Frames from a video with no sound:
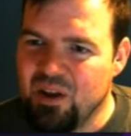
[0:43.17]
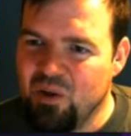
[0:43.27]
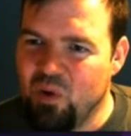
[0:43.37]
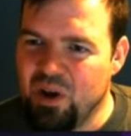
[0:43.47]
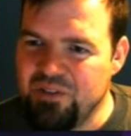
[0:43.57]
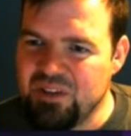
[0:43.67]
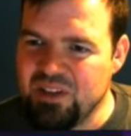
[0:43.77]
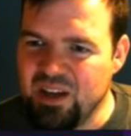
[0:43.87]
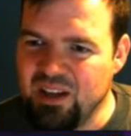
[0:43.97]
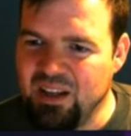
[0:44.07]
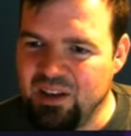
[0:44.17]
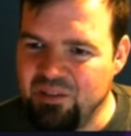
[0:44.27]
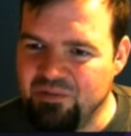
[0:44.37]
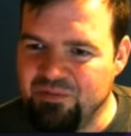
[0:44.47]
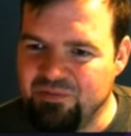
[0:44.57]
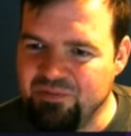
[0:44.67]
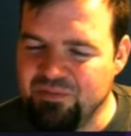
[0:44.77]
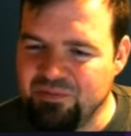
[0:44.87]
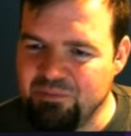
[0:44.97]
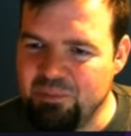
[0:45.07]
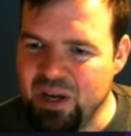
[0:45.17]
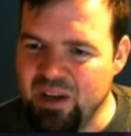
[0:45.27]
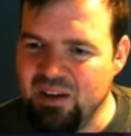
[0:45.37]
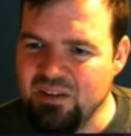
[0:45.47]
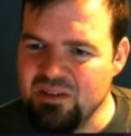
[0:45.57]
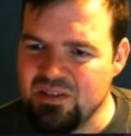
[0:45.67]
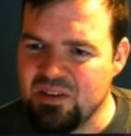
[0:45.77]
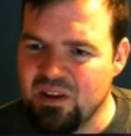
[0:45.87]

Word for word: one of his alien buddies.